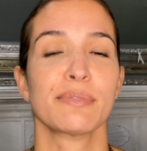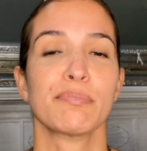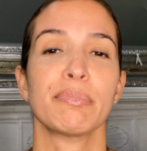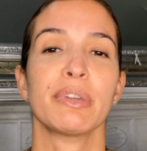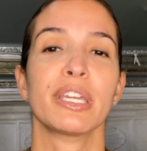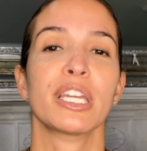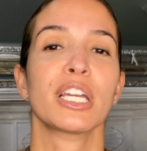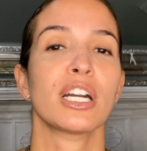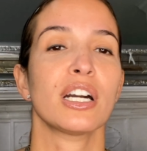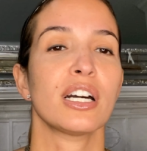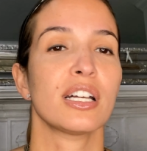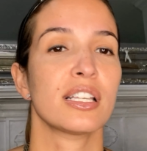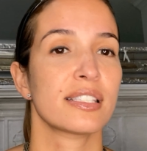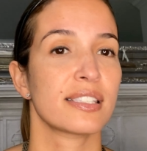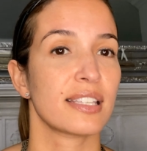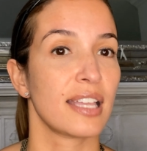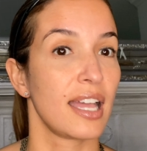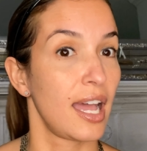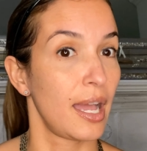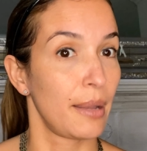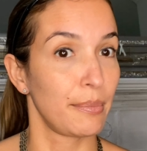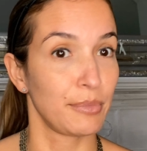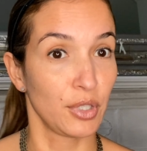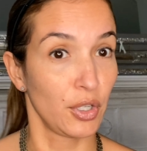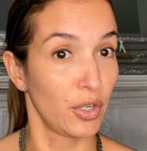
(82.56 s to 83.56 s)
because
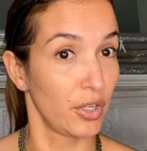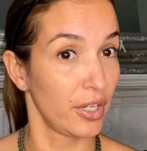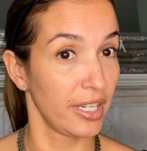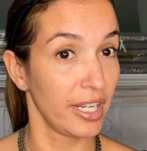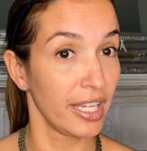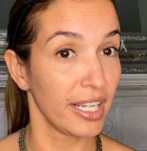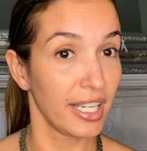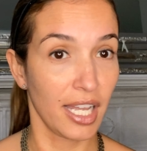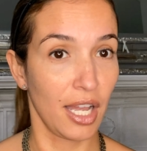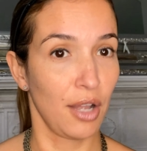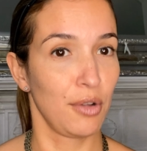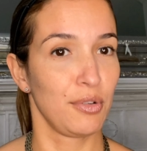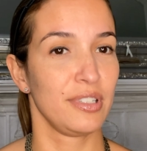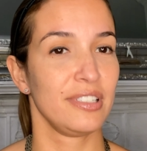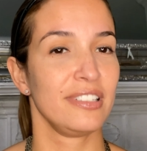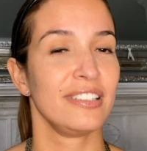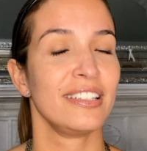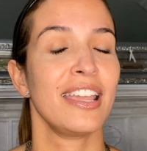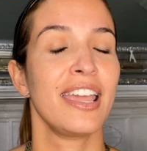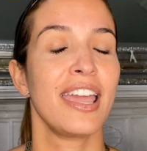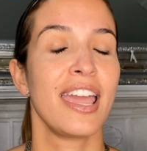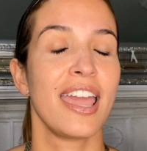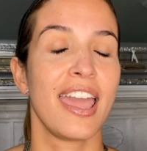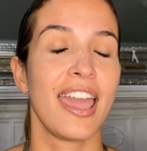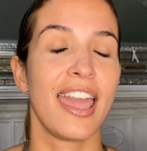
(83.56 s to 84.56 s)
I'm not an accountant
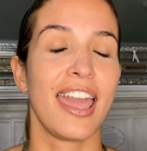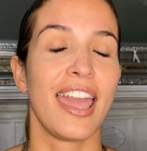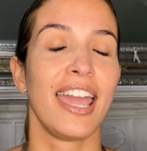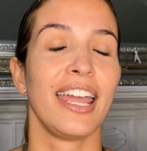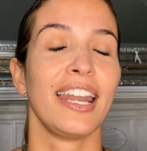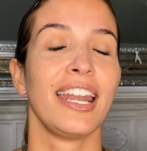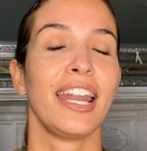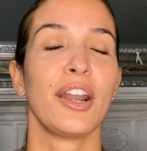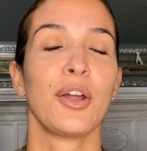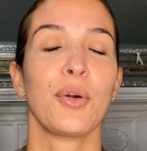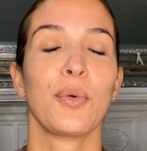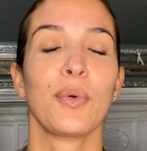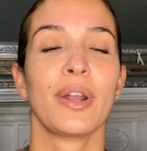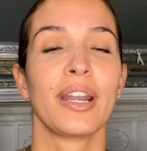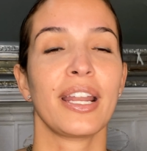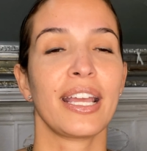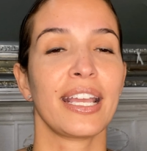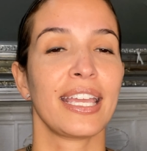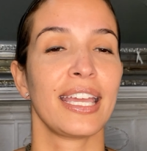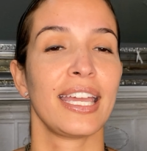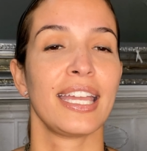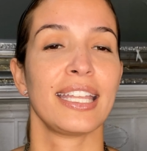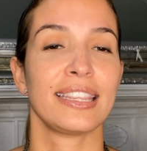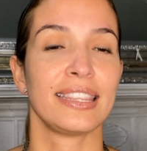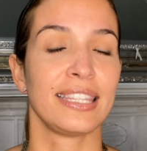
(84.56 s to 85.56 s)
and I don't want to
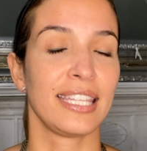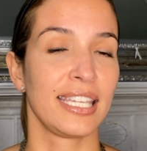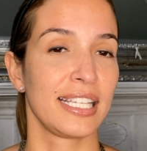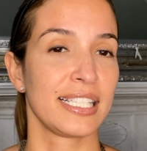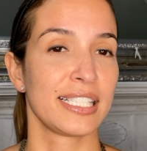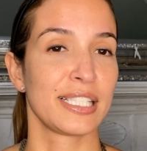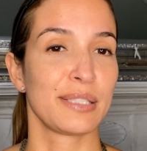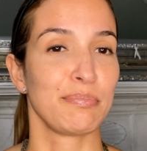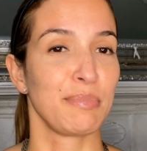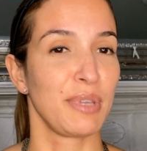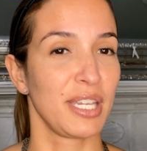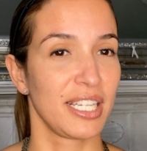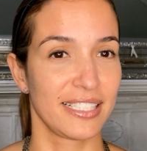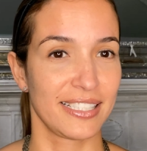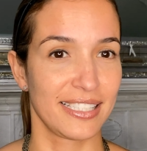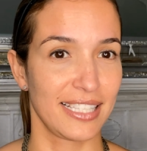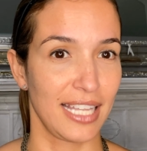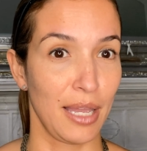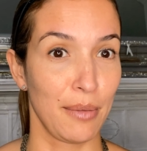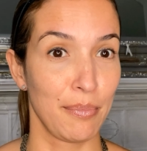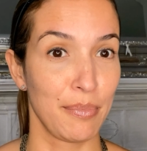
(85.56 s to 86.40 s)
get things mixed up.